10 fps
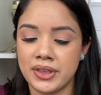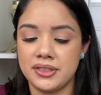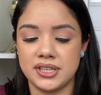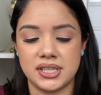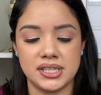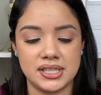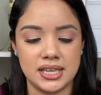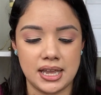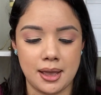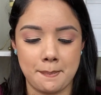This is
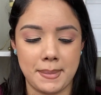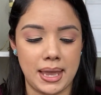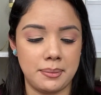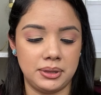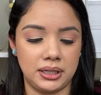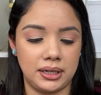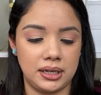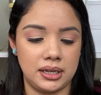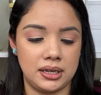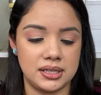the Maybelline,